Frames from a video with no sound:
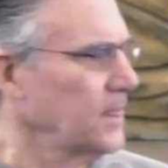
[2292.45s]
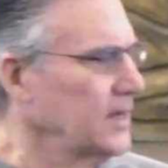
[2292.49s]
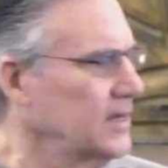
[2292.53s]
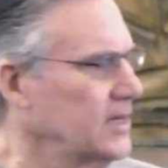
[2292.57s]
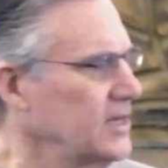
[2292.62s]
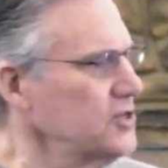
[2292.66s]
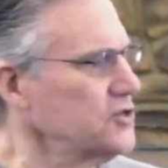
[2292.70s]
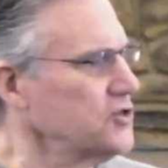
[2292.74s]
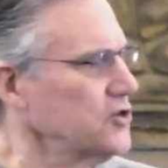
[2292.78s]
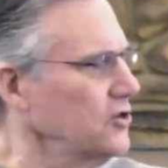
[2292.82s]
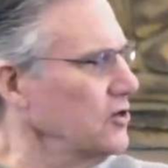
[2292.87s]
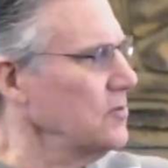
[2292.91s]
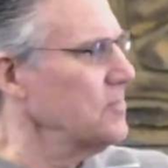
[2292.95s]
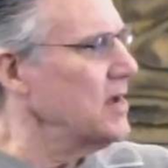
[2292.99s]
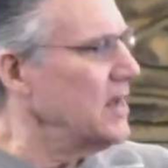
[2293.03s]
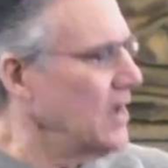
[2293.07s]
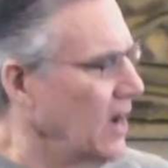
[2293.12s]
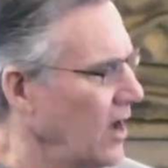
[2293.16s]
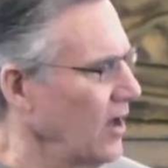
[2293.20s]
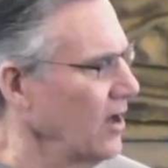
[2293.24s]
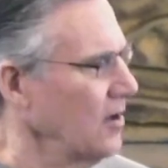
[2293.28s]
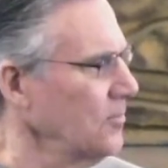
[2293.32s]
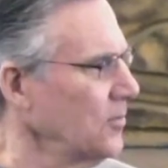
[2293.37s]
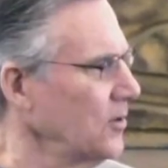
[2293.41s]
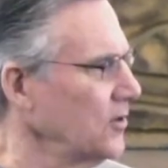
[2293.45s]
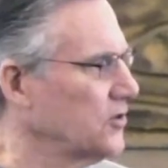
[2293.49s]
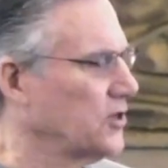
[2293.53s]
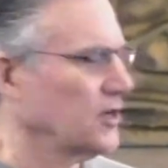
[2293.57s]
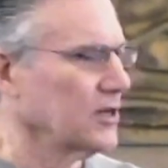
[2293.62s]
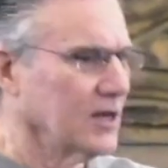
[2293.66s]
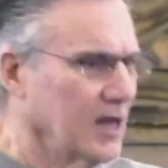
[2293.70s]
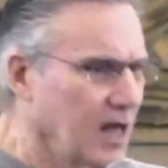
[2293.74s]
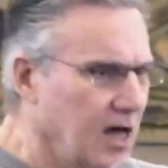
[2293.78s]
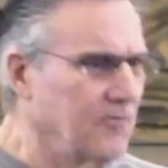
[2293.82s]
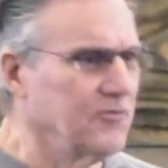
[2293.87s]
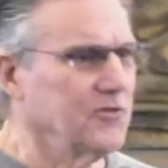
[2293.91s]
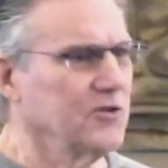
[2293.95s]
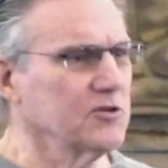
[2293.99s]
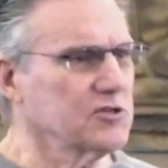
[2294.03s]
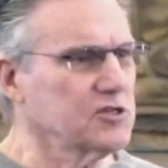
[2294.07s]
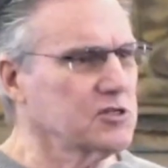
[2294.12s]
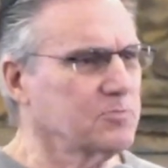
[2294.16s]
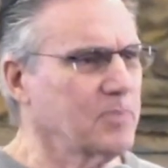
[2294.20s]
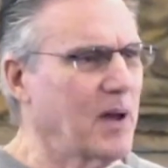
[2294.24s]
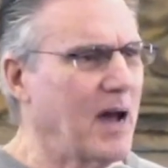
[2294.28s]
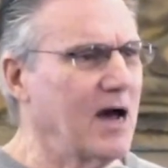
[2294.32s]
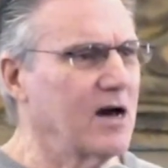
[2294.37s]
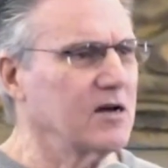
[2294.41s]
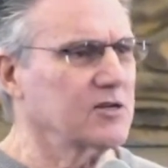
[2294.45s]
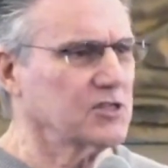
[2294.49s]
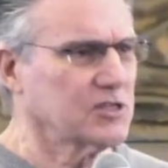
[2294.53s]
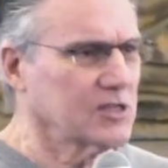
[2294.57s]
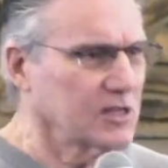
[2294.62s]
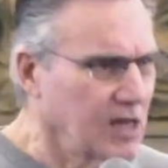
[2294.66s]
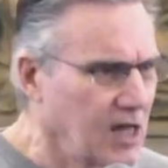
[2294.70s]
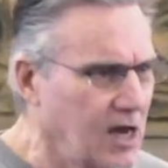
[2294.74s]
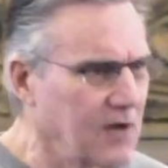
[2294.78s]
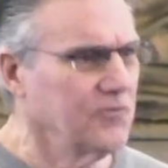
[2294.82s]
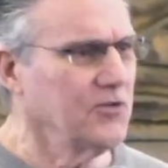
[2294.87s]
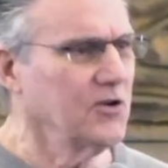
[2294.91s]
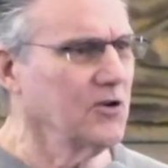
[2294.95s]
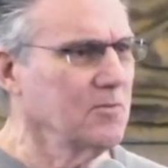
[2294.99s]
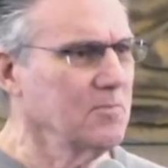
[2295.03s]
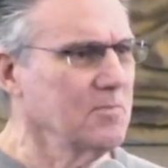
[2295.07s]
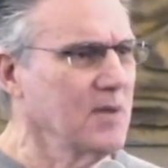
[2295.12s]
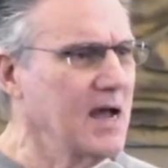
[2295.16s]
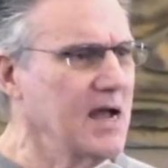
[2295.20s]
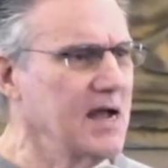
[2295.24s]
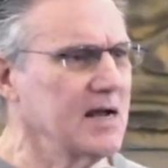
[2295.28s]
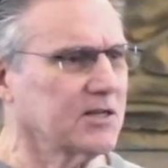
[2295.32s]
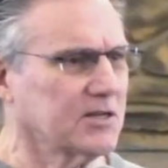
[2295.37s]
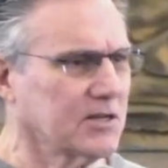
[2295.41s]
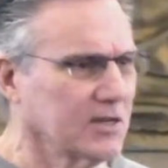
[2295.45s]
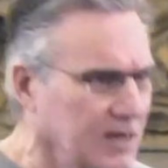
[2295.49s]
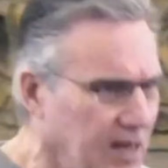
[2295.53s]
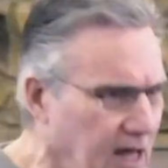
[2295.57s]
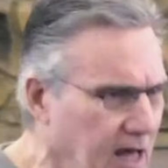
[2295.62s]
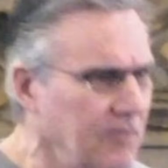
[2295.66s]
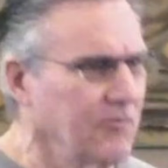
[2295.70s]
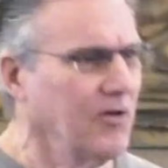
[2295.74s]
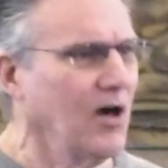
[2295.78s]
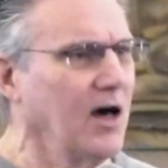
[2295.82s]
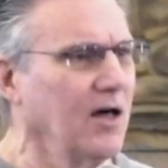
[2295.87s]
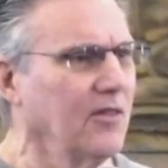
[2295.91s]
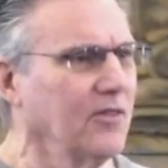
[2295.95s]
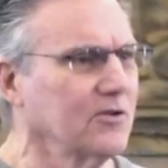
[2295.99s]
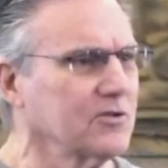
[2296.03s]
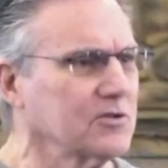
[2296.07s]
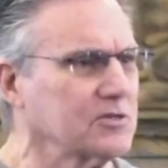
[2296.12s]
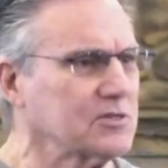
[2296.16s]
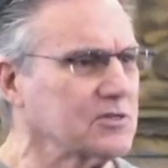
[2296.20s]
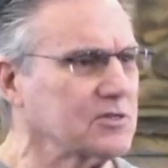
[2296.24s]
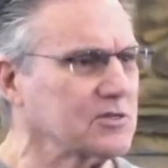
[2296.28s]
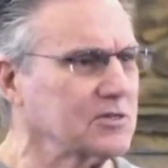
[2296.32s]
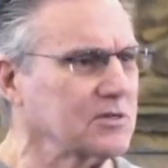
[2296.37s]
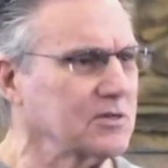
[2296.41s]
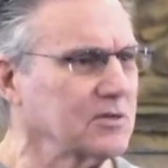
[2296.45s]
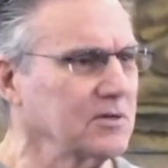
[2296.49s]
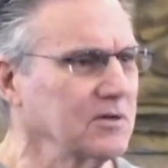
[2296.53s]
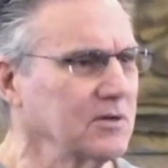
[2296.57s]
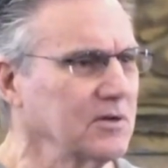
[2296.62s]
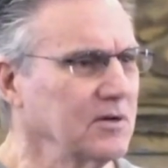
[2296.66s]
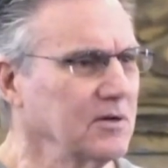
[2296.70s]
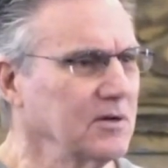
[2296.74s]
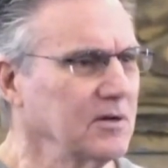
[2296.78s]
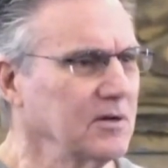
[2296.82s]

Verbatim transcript: to get you to be humble, to love your spouse, to love your mate, to love others.